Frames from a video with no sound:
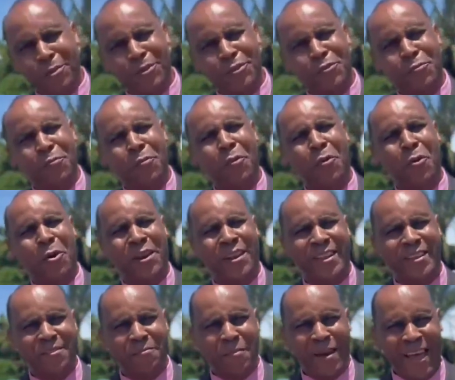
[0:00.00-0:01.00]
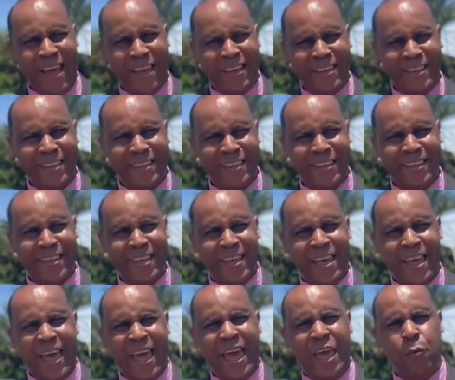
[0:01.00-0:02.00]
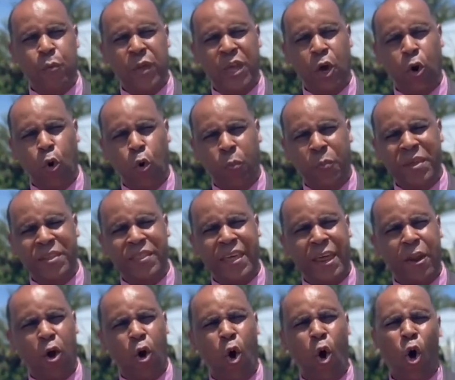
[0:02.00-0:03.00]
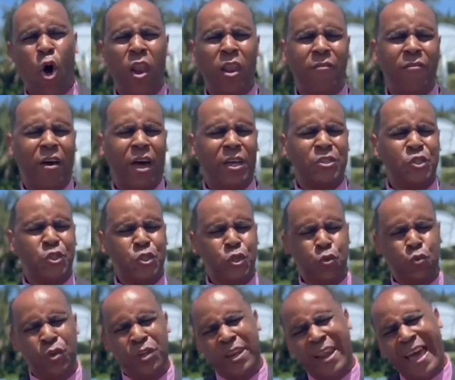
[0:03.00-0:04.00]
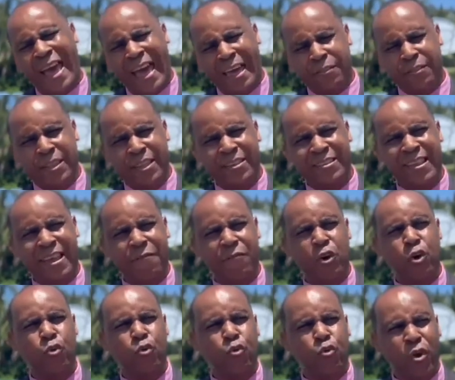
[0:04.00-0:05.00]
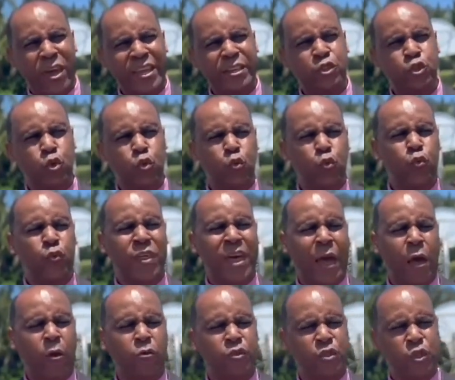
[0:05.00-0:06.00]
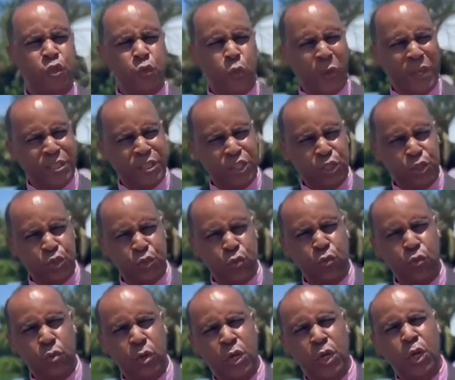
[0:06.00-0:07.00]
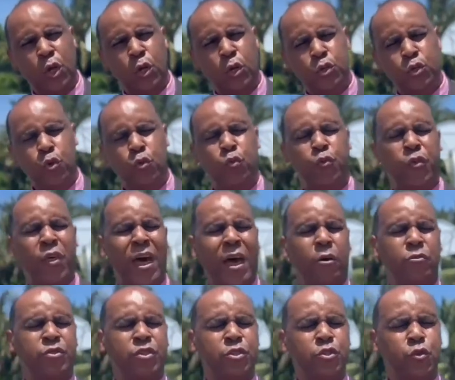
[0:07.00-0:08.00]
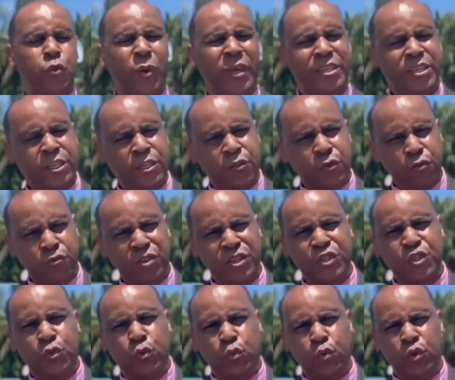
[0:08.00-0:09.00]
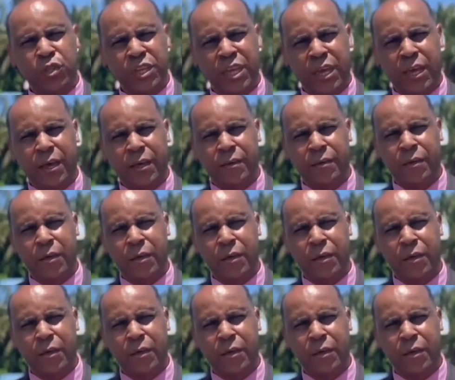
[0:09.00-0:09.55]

that sport is back, and we're hoping that all of our student athletes have a great 2022-2023 school year.